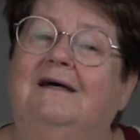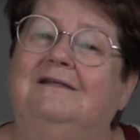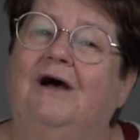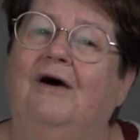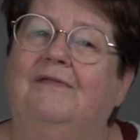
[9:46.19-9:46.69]

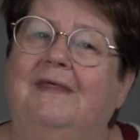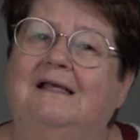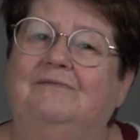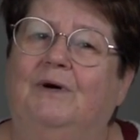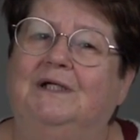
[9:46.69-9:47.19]
So
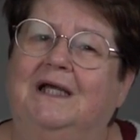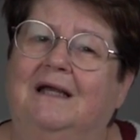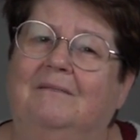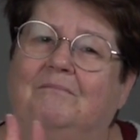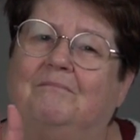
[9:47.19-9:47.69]
thanks for watching.
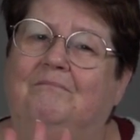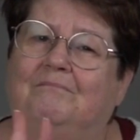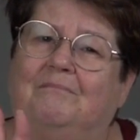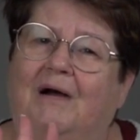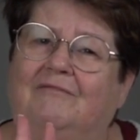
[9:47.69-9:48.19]

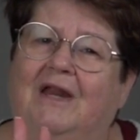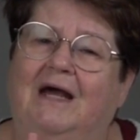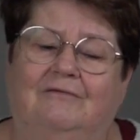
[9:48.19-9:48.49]
Bye for now.